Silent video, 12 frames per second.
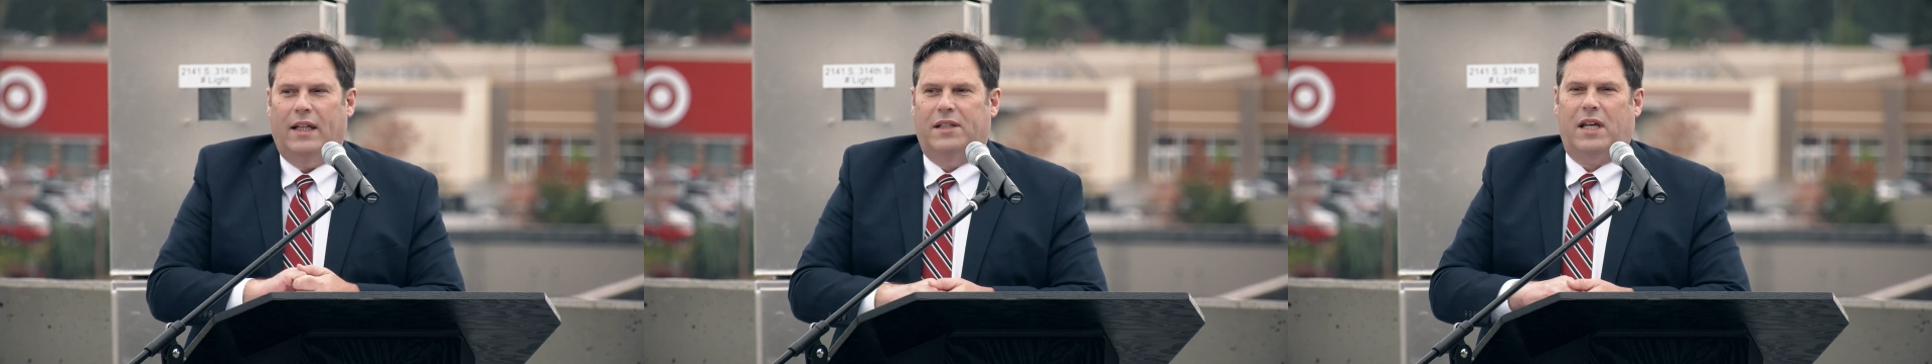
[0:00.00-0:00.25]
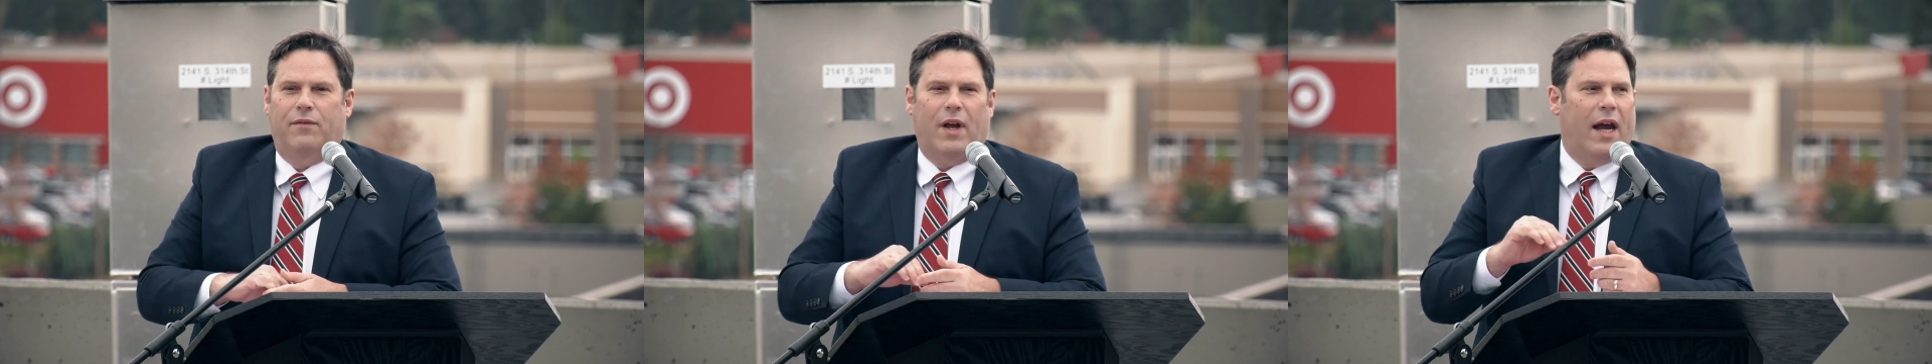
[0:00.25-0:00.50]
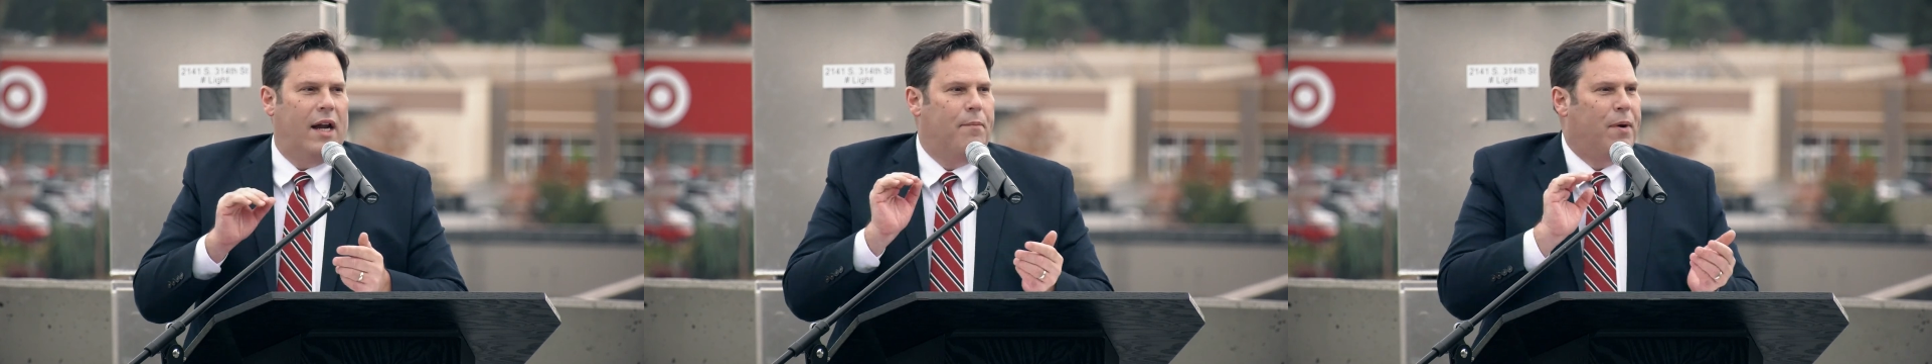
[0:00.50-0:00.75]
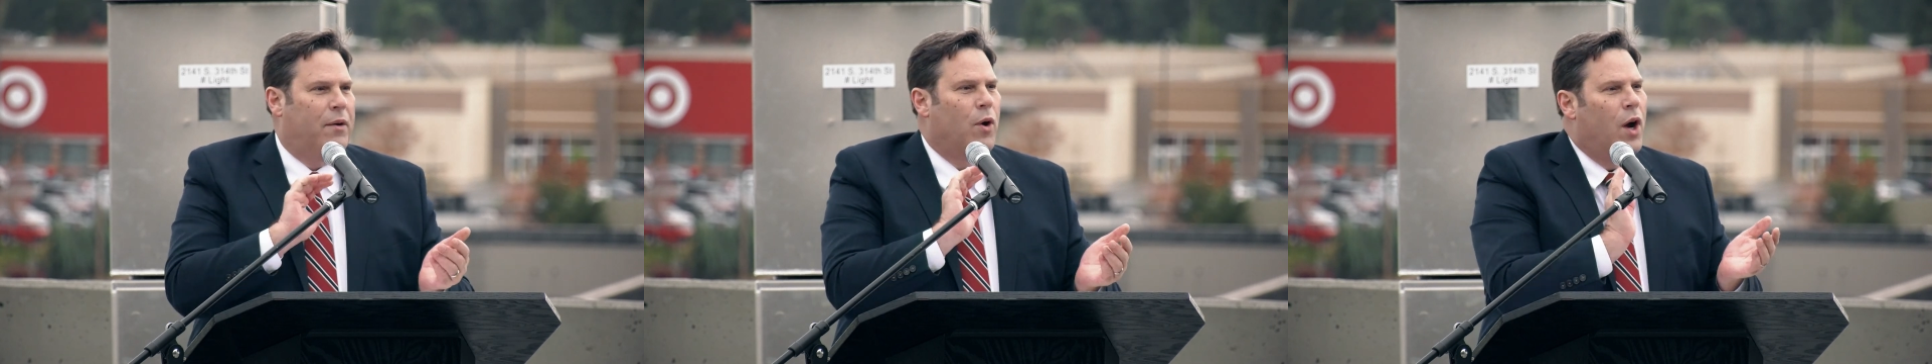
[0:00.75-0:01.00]
Let's give Diana a
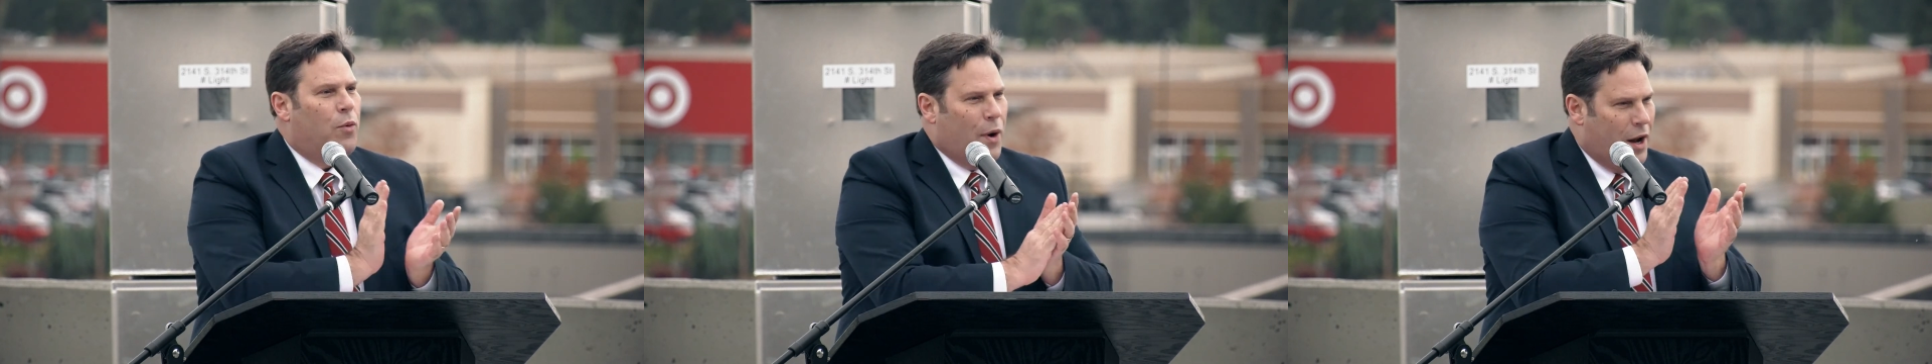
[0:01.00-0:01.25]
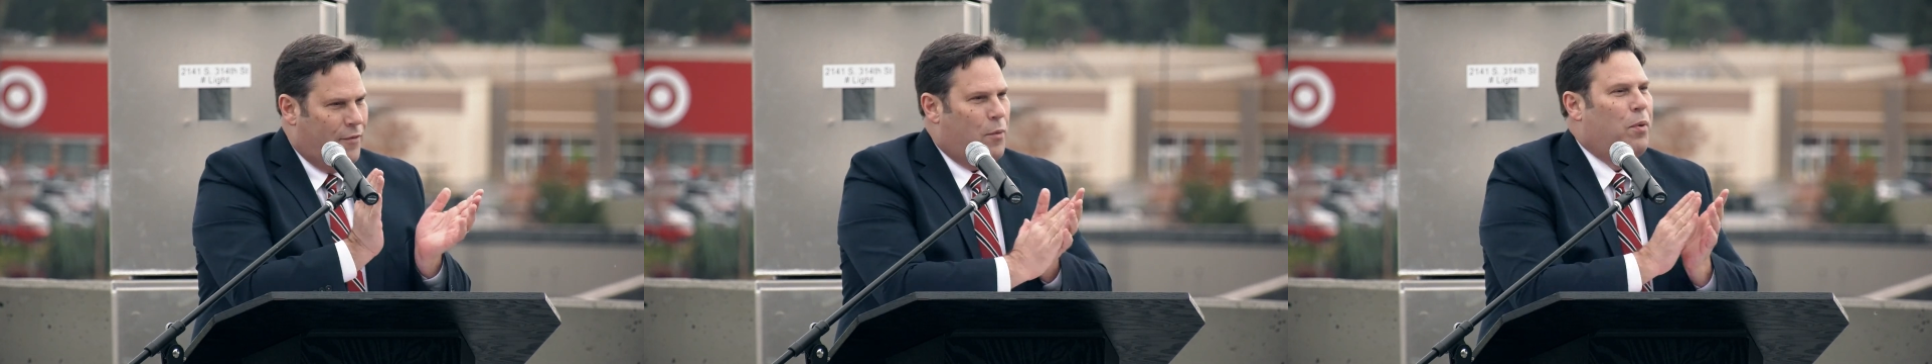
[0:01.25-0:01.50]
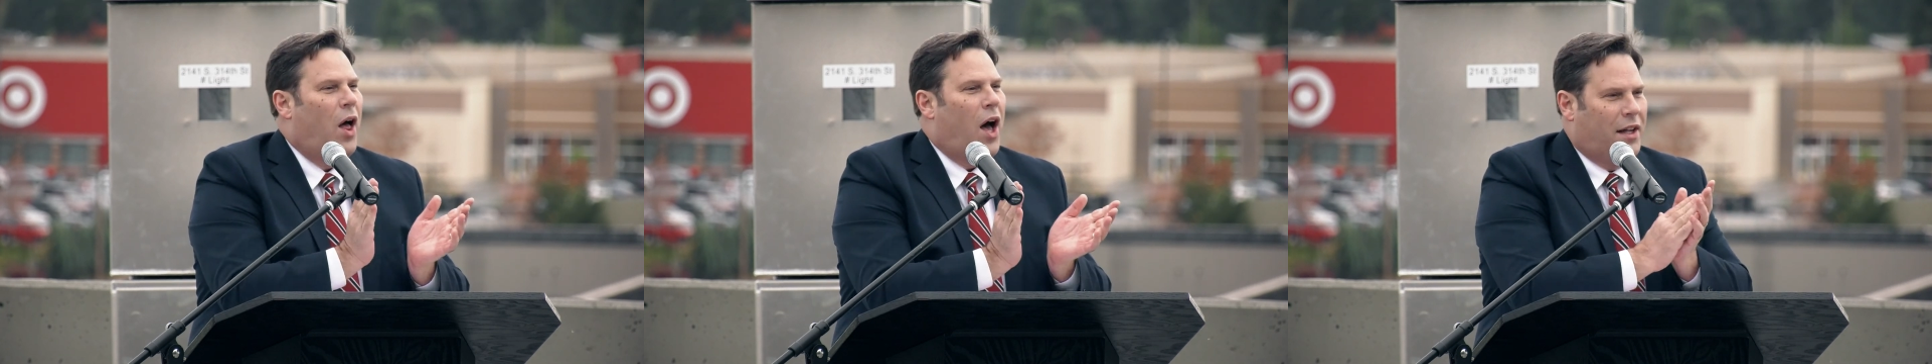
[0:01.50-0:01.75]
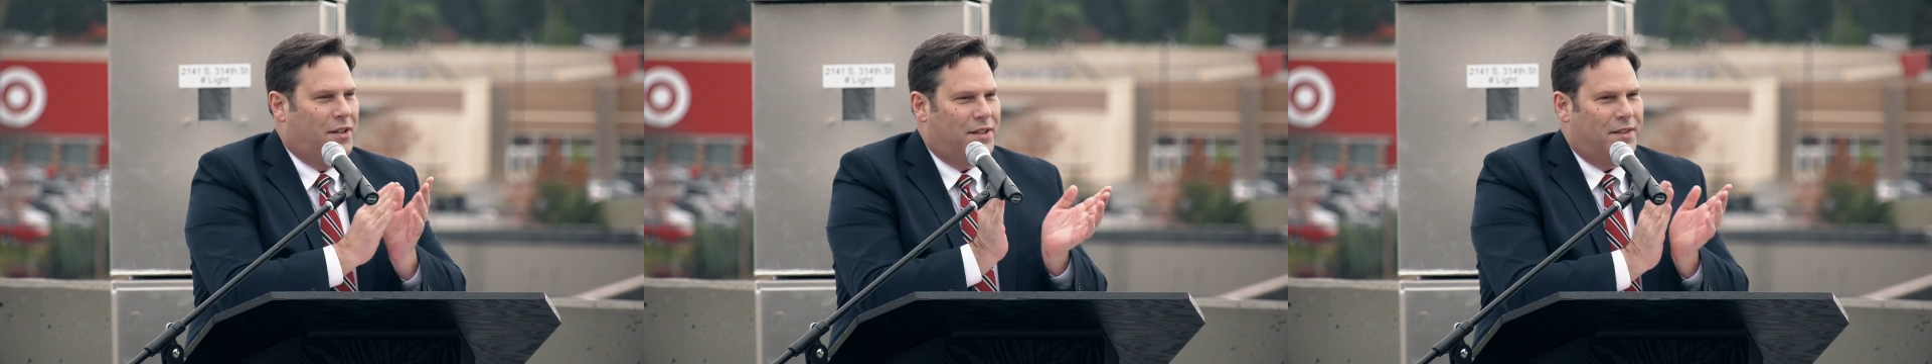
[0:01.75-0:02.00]
big round of
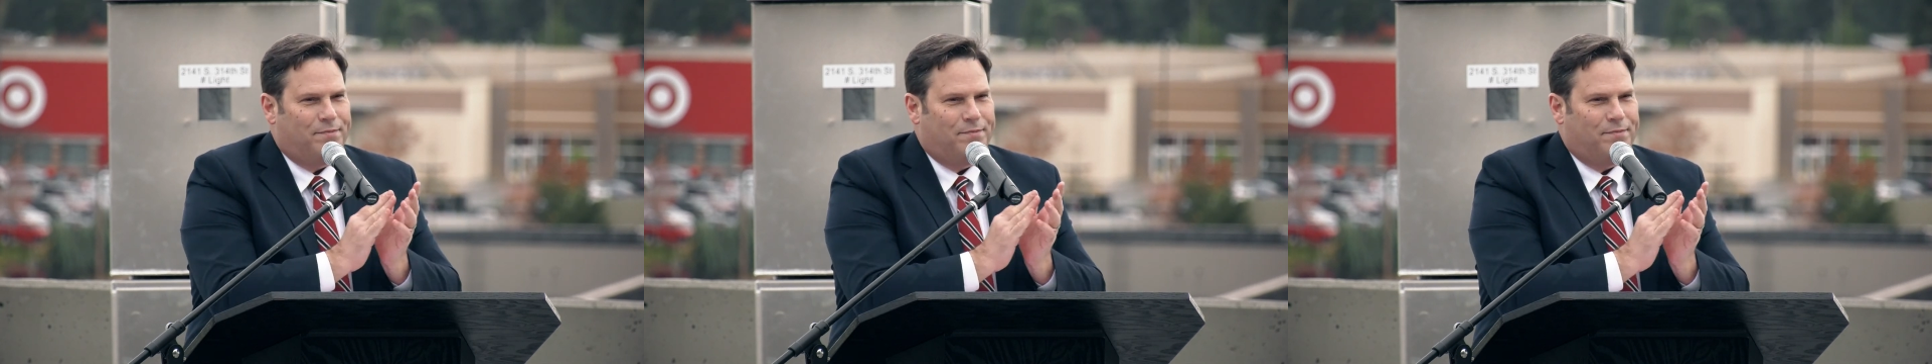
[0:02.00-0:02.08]
applause.